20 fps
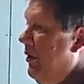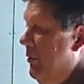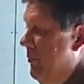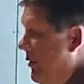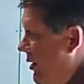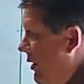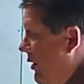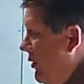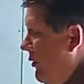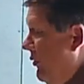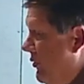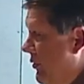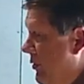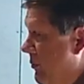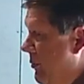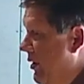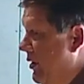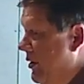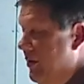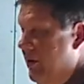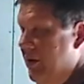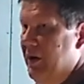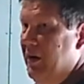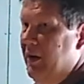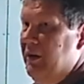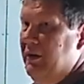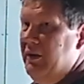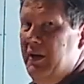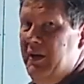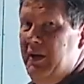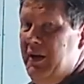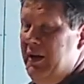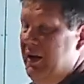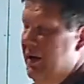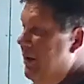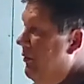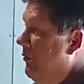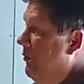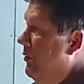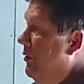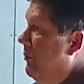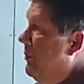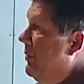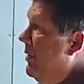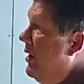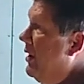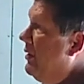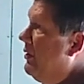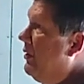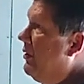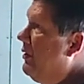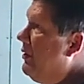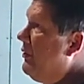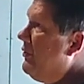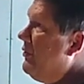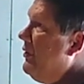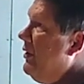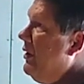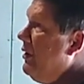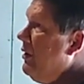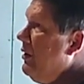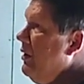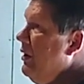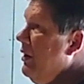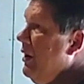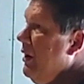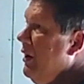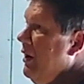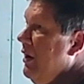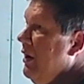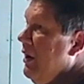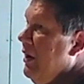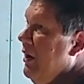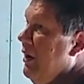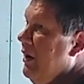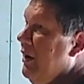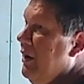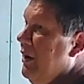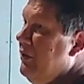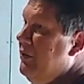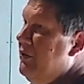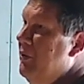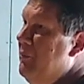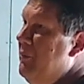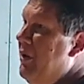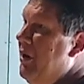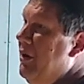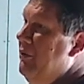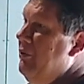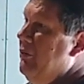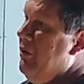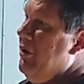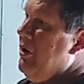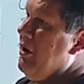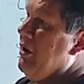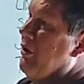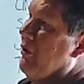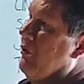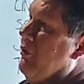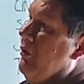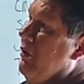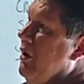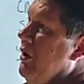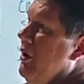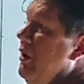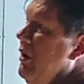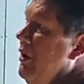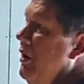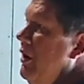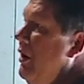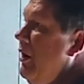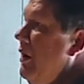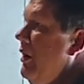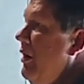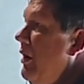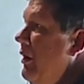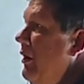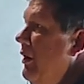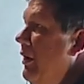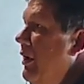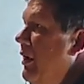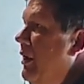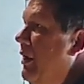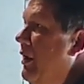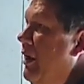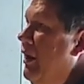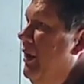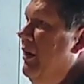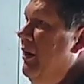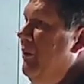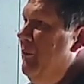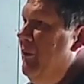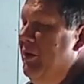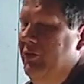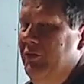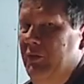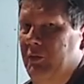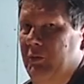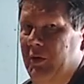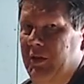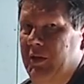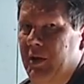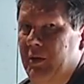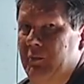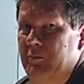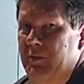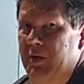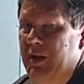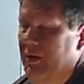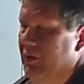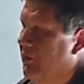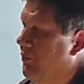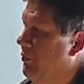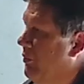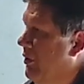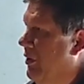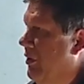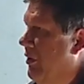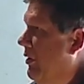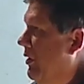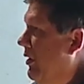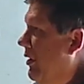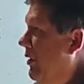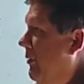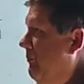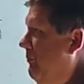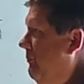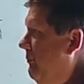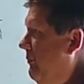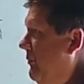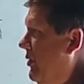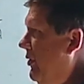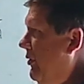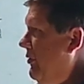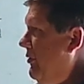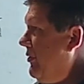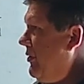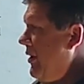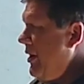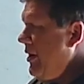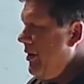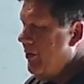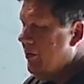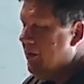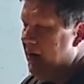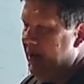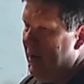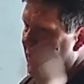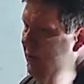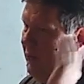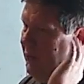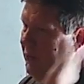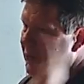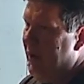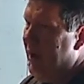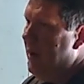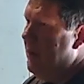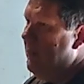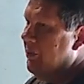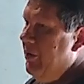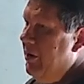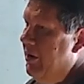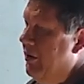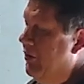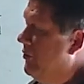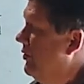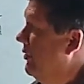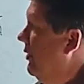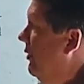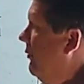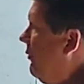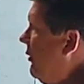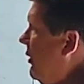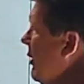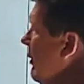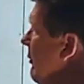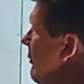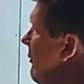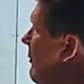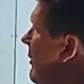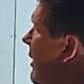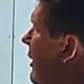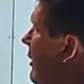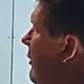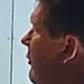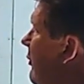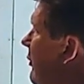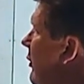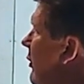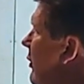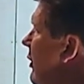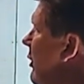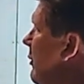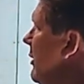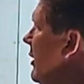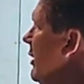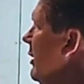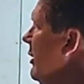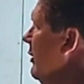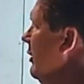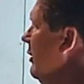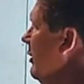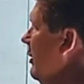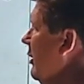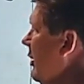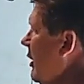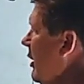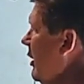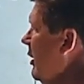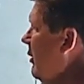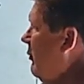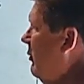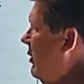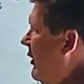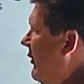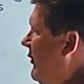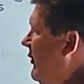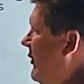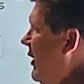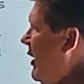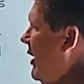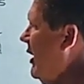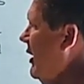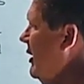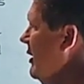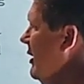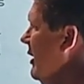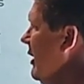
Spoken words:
Army used to be good. Now, they had a real bad loss there to Monroe, and I'm not sure what that means. We're going to just say, okay, that was an aberration, and we're coming back with Army here, plus the